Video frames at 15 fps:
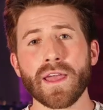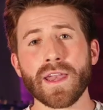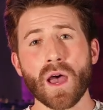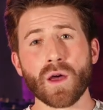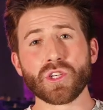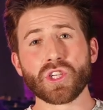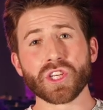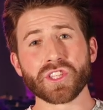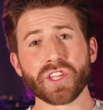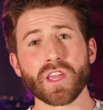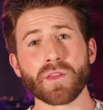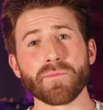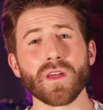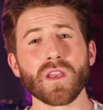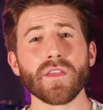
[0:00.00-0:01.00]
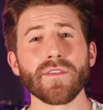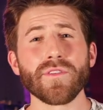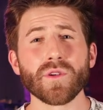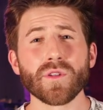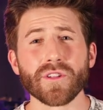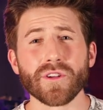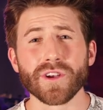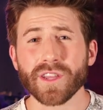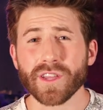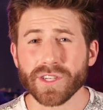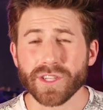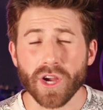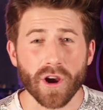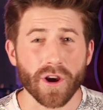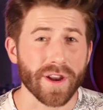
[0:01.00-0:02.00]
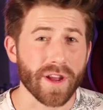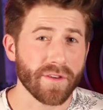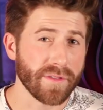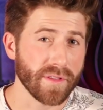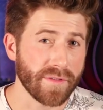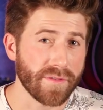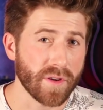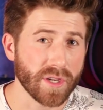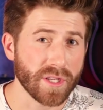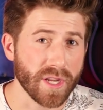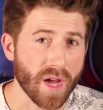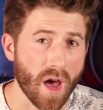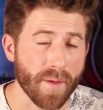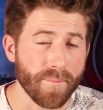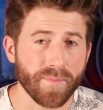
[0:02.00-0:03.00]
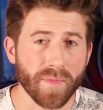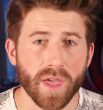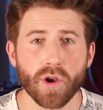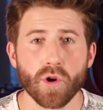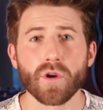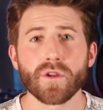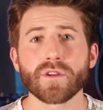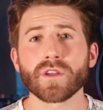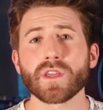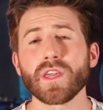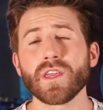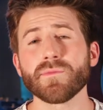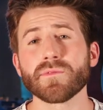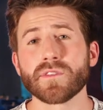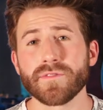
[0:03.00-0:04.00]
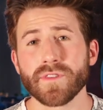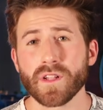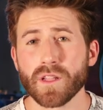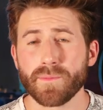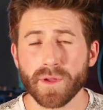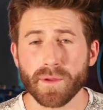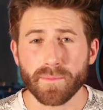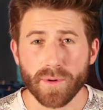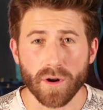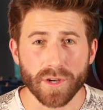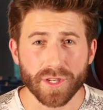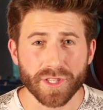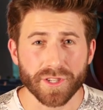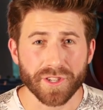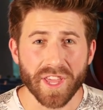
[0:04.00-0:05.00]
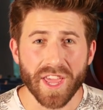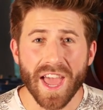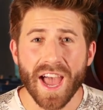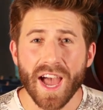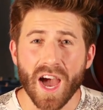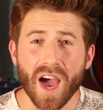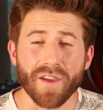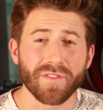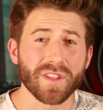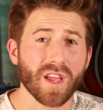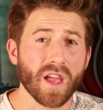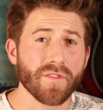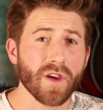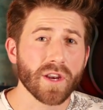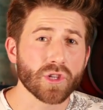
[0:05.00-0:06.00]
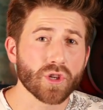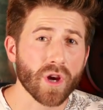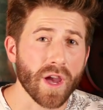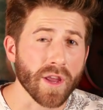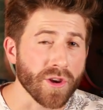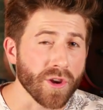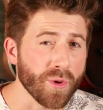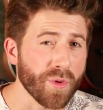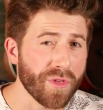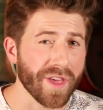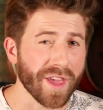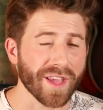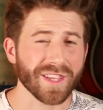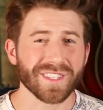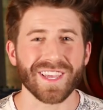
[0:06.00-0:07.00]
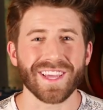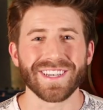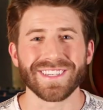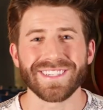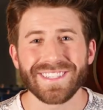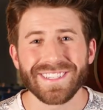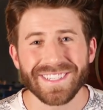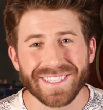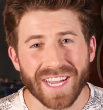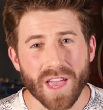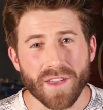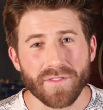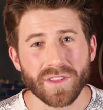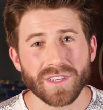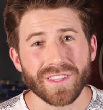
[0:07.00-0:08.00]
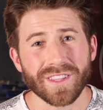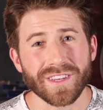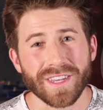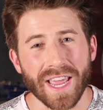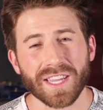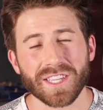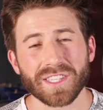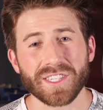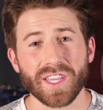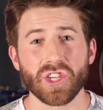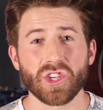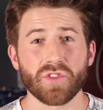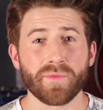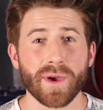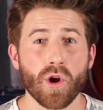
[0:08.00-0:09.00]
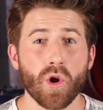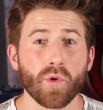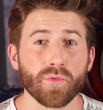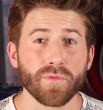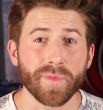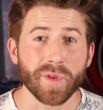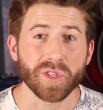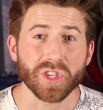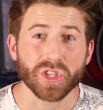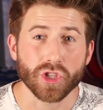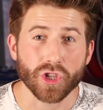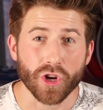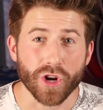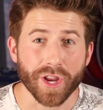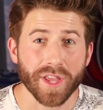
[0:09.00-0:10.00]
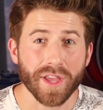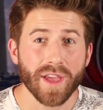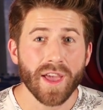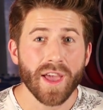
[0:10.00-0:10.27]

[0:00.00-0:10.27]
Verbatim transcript: Now, just like many of you learning guitar now for the first time, in order to keep developing personally, I feel like I've got to try new things and dive into the next stage of my own music journey.